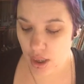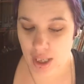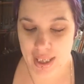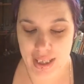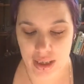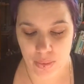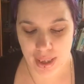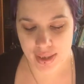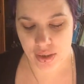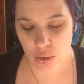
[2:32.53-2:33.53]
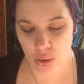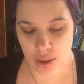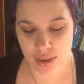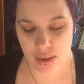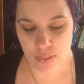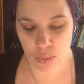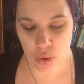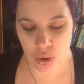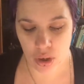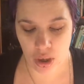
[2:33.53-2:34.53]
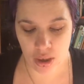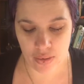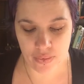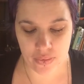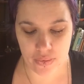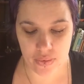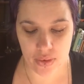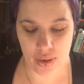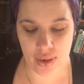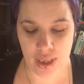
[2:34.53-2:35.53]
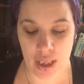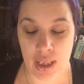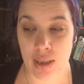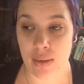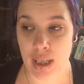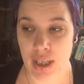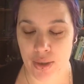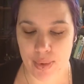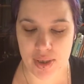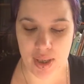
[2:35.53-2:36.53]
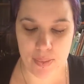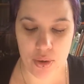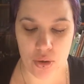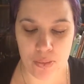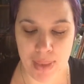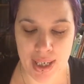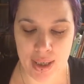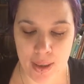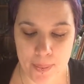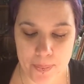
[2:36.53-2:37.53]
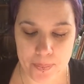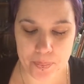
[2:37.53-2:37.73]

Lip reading: I cannot wait to order some more of the 100% Pure makeup.